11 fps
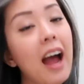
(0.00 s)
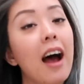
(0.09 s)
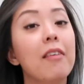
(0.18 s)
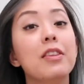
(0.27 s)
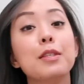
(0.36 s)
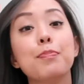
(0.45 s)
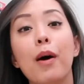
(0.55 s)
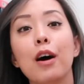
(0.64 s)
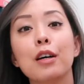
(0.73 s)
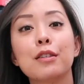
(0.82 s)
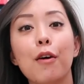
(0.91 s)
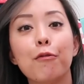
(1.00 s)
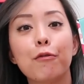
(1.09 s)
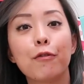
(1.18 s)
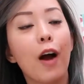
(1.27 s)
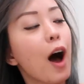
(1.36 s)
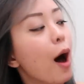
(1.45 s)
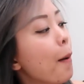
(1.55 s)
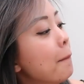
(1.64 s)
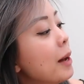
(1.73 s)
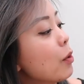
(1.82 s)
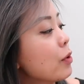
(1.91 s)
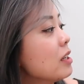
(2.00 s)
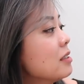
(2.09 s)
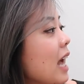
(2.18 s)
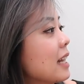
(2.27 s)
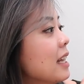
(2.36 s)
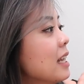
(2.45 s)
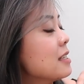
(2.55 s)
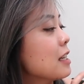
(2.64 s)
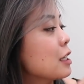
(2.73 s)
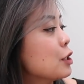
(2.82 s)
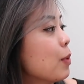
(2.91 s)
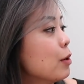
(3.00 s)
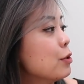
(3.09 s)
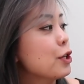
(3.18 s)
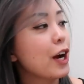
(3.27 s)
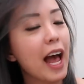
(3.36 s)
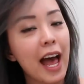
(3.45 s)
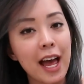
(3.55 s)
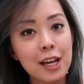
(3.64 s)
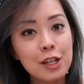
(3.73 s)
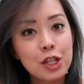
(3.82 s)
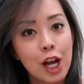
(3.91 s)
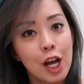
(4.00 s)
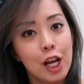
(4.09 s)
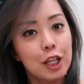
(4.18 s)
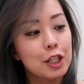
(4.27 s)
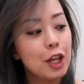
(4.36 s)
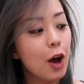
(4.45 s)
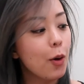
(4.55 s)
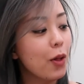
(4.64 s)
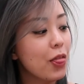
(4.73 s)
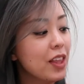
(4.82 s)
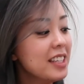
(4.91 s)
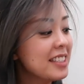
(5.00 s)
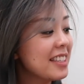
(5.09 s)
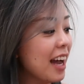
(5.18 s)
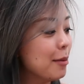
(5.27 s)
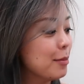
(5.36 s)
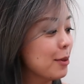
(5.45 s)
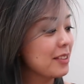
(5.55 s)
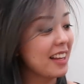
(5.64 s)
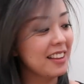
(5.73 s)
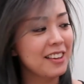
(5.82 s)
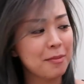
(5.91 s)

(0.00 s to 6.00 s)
I have this box from Real Techniques, Expose Your Edge. So this, I'm so excited.